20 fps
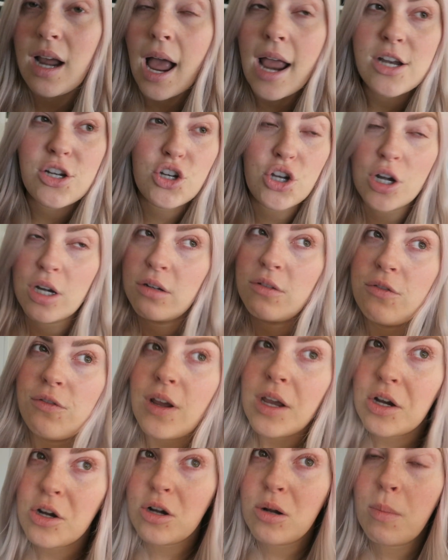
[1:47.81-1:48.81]
I shouldn't
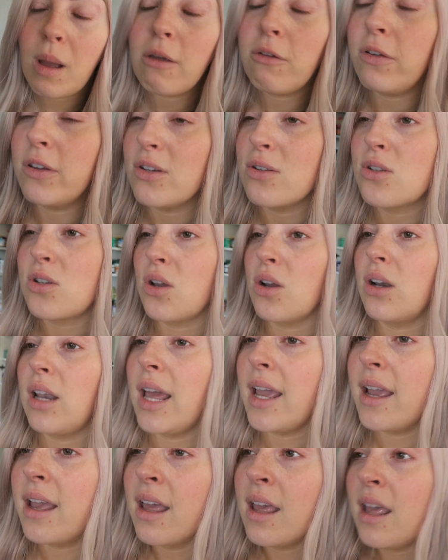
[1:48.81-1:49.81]
film I feel so
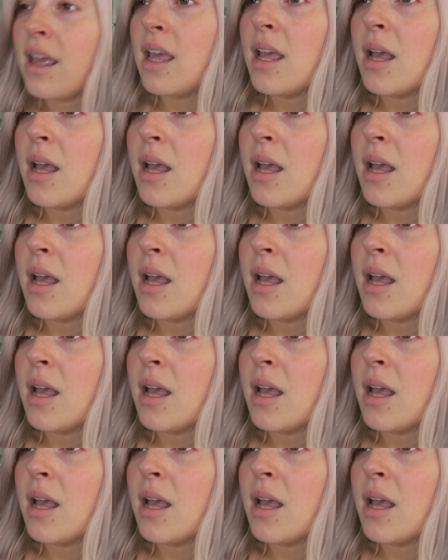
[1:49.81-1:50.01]
like